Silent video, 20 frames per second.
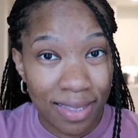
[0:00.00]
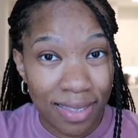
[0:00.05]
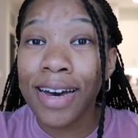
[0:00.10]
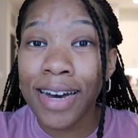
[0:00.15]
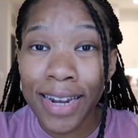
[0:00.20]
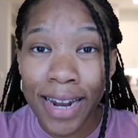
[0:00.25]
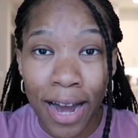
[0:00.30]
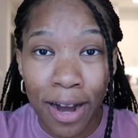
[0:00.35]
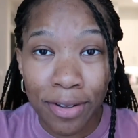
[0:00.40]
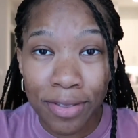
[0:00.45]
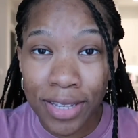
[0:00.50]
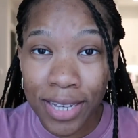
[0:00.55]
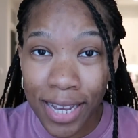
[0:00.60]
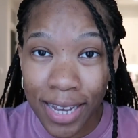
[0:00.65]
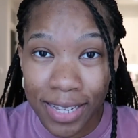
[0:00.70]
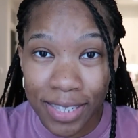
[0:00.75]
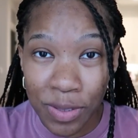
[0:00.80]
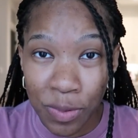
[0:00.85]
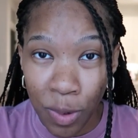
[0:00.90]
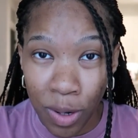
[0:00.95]
cut out the
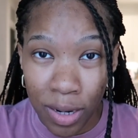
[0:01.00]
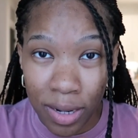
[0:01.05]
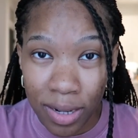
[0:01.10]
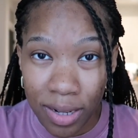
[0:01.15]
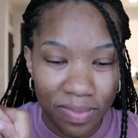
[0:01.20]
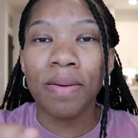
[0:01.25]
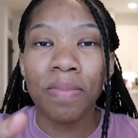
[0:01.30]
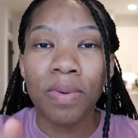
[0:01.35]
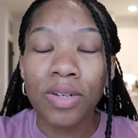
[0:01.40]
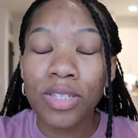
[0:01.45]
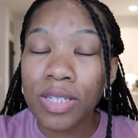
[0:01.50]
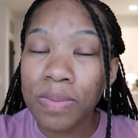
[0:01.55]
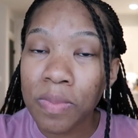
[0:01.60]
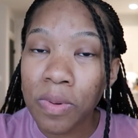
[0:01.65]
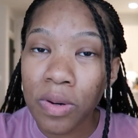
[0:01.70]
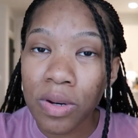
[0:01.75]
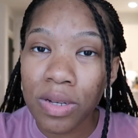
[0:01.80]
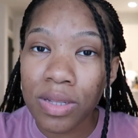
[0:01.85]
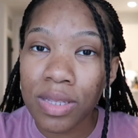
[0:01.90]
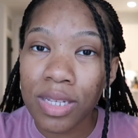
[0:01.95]
guesswork, and most
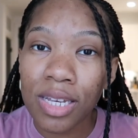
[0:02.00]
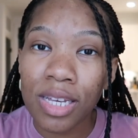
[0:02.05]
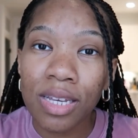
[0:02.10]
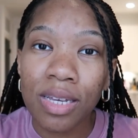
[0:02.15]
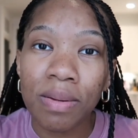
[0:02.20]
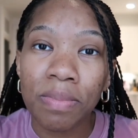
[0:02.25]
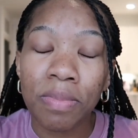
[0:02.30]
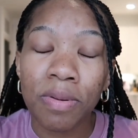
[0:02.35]
importantly,